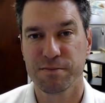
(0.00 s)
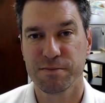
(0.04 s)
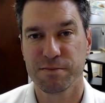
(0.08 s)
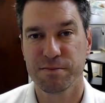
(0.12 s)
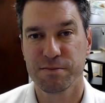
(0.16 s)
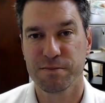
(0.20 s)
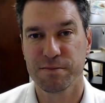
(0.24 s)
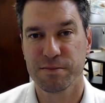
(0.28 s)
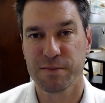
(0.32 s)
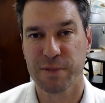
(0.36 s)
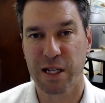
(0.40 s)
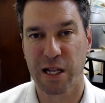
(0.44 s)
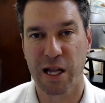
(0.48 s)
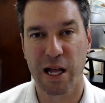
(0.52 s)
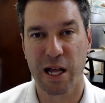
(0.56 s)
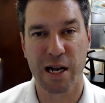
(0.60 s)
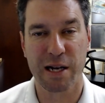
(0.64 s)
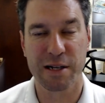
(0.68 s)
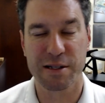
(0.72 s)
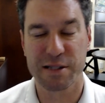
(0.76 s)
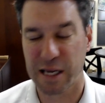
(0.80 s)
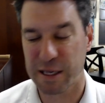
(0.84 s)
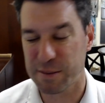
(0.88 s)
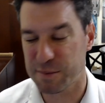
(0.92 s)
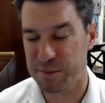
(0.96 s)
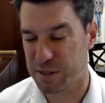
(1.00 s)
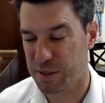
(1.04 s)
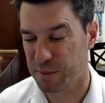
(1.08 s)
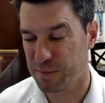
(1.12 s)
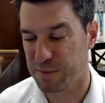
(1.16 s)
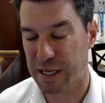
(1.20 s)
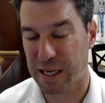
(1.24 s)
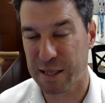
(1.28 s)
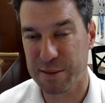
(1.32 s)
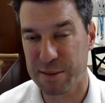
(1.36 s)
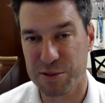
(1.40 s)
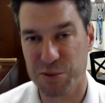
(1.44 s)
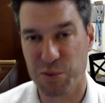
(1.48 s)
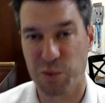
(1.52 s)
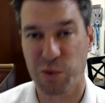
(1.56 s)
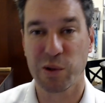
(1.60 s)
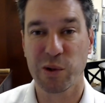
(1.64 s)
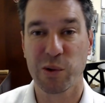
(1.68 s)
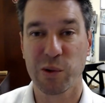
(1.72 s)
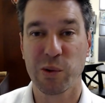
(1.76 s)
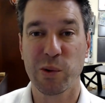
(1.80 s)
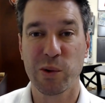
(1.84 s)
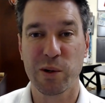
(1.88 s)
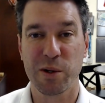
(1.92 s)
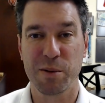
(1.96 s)
A lot of times, sometimes we're
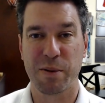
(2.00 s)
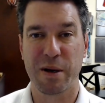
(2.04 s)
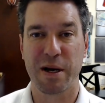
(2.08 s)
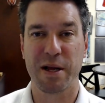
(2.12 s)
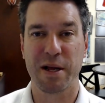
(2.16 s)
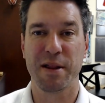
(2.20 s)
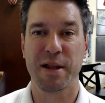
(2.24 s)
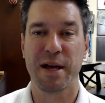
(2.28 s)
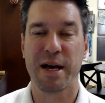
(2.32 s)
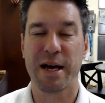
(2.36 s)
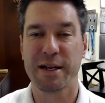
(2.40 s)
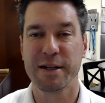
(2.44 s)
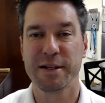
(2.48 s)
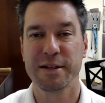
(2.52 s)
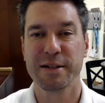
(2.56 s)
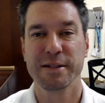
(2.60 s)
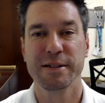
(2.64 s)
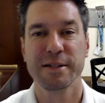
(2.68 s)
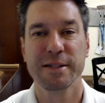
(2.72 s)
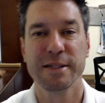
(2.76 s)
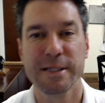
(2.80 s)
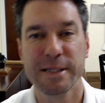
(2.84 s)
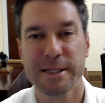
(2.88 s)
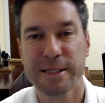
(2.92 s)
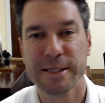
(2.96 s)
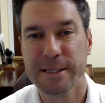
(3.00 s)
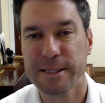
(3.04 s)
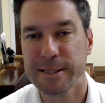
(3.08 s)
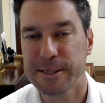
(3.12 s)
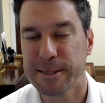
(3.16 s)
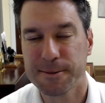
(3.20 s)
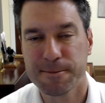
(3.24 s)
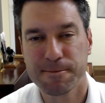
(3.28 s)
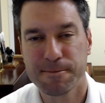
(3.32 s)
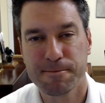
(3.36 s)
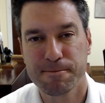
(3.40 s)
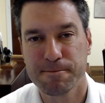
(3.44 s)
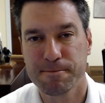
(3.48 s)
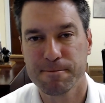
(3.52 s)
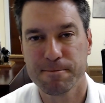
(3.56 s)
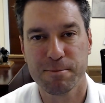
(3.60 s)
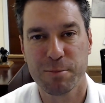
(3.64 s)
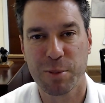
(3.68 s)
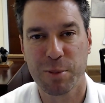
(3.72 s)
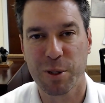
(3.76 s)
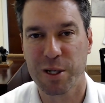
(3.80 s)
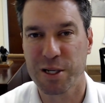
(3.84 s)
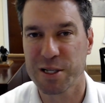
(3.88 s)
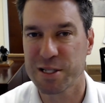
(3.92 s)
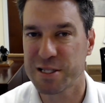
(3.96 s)
lured by that.
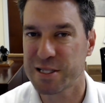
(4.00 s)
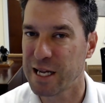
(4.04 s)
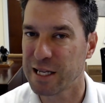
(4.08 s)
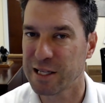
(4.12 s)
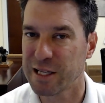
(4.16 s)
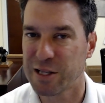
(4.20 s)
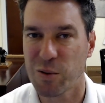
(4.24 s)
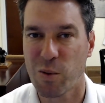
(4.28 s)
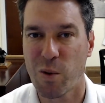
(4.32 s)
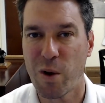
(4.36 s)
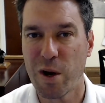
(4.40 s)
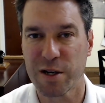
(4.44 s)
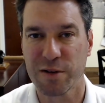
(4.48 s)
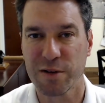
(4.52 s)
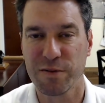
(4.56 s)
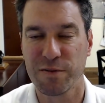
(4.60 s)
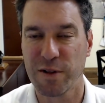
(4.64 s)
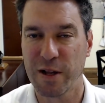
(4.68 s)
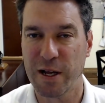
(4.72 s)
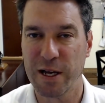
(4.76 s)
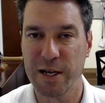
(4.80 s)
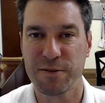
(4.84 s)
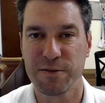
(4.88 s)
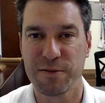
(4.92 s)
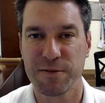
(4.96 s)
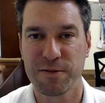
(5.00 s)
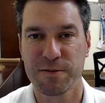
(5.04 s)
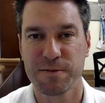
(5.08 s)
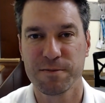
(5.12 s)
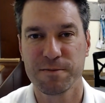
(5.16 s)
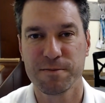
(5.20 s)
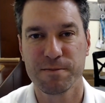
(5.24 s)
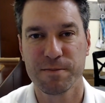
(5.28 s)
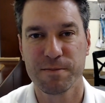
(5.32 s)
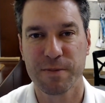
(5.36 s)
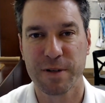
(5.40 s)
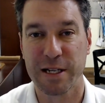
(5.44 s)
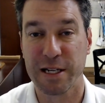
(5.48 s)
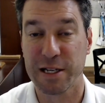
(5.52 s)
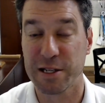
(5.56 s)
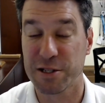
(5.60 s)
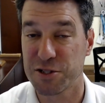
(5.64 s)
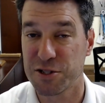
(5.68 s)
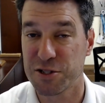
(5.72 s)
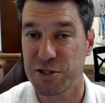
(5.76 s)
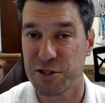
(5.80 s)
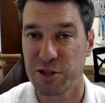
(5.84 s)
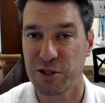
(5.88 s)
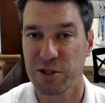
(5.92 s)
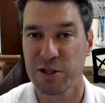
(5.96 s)
But it's not the walk of life, and it's
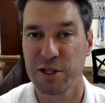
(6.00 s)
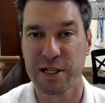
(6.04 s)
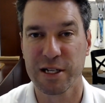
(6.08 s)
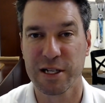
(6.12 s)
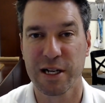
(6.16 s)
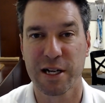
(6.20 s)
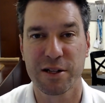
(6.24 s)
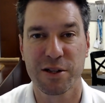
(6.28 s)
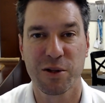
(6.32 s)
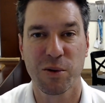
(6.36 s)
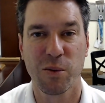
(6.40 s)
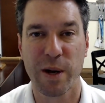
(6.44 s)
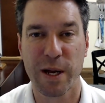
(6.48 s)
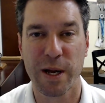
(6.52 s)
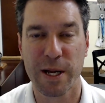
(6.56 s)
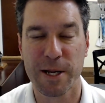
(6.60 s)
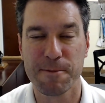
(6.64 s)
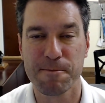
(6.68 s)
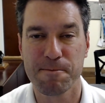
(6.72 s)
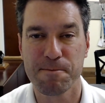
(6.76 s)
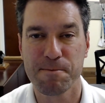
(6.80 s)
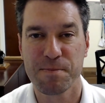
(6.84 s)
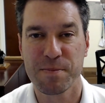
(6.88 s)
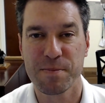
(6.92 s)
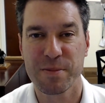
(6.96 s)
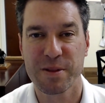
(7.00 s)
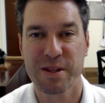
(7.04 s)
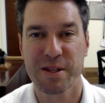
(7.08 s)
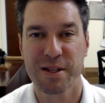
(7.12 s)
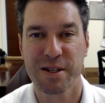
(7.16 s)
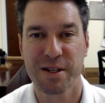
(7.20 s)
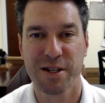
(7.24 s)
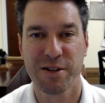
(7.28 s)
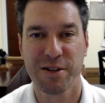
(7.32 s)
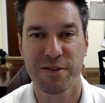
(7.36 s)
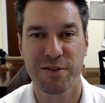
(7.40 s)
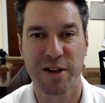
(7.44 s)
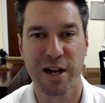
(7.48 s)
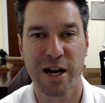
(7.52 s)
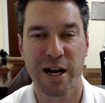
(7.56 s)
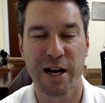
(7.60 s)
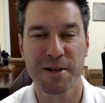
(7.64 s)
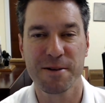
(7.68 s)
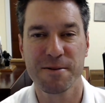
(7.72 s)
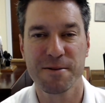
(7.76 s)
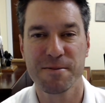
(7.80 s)
certainly not the way of God.